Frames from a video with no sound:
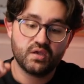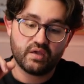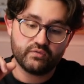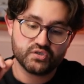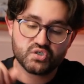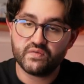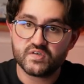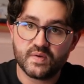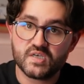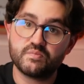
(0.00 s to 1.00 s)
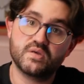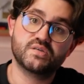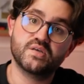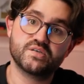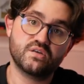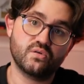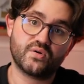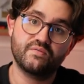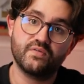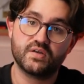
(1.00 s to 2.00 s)
If you're a service-based business that's
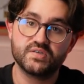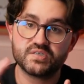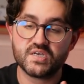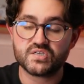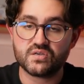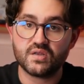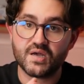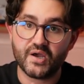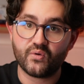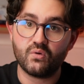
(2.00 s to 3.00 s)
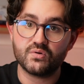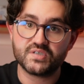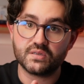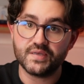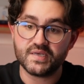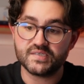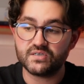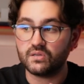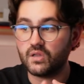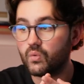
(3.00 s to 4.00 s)
looking for consistent, high-quality leads
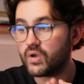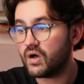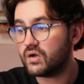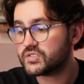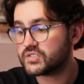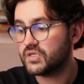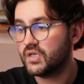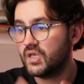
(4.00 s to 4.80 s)
at a low cost,